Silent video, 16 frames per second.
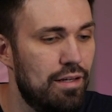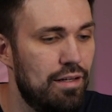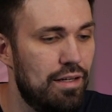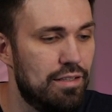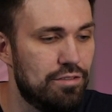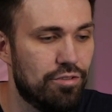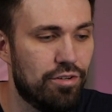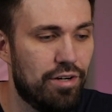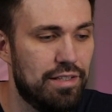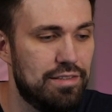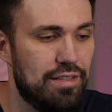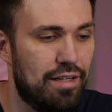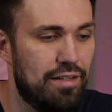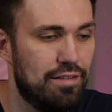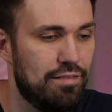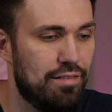it's a great
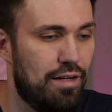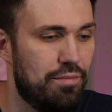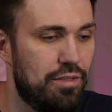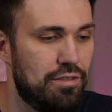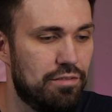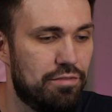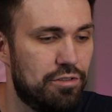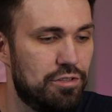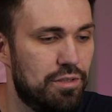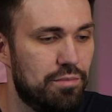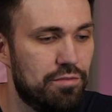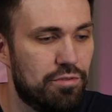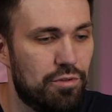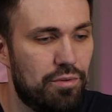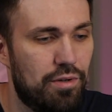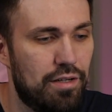site. I've been using it for shipping
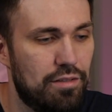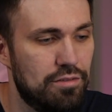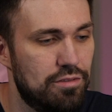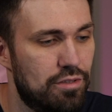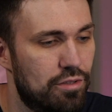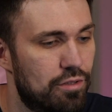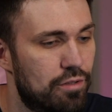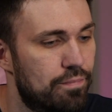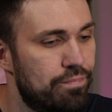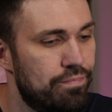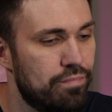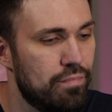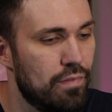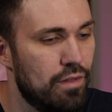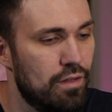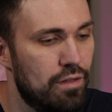for a while. So
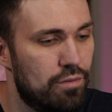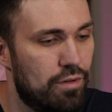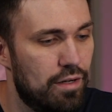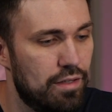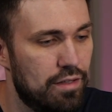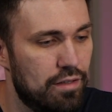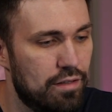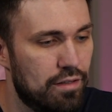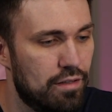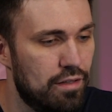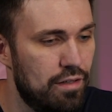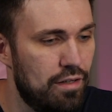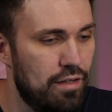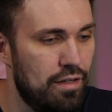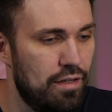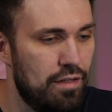around here,
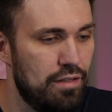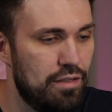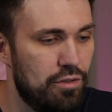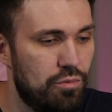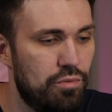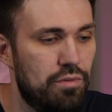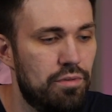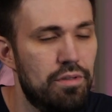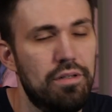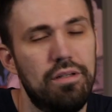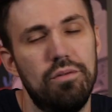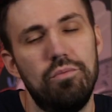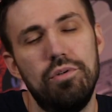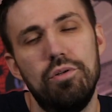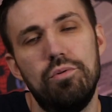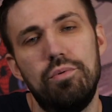you
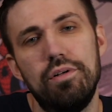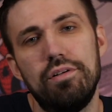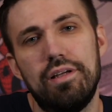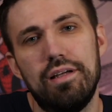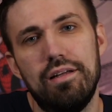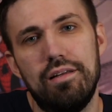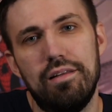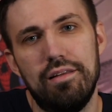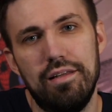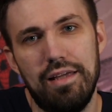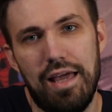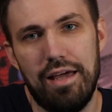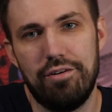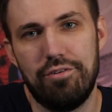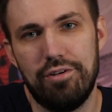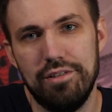will get the
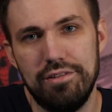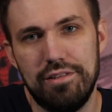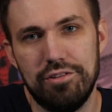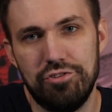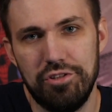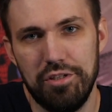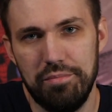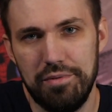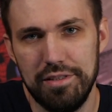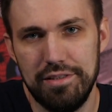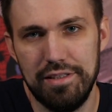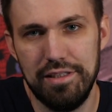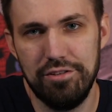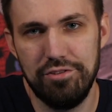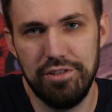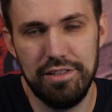address to ship to
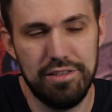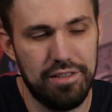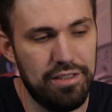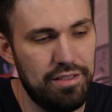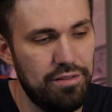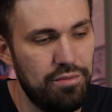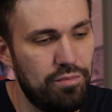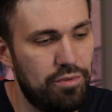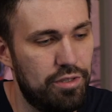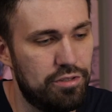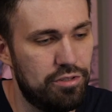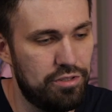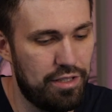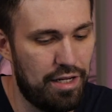CGC, which